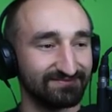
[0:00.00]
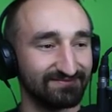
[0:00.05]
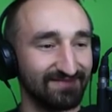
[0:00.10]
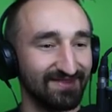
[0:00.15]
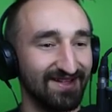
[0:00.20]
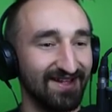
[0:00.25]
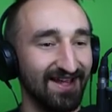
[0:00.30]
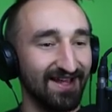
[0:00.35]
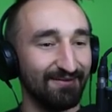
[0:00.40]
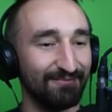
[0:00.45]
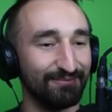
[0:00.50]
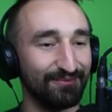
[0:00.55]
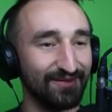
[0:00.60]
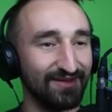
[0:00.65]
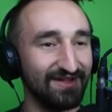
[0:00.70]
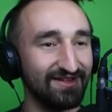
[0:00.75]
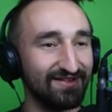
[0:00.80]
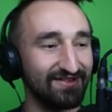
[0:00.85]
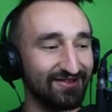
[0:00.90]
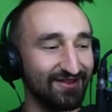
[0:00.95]
Yeah,
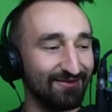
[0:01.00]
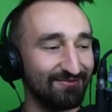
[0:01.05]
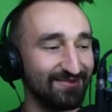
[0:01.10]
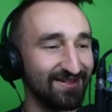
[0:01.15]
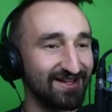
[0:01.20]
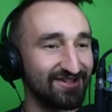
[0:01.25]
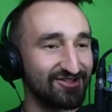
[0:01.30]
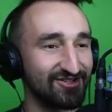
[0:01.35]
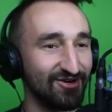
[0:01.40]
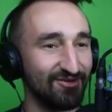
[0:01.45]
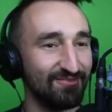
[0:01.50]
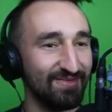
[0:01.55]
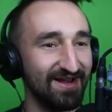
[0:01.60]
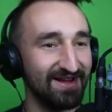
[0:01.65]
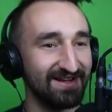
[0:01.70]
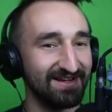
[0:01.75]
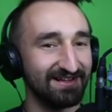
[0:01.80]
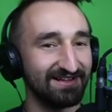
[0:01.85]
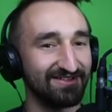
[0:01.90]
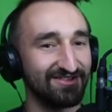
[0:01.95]
please come get your
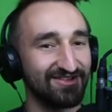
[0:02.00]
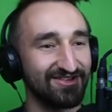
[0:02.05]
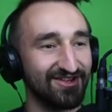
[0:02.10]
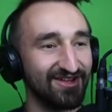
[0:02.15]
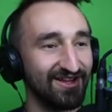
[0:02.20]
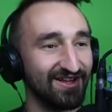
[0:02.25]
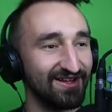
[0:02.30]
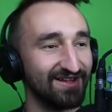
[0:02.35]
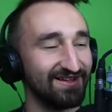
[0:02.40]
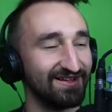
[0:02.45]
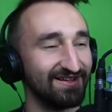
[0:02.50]
mans.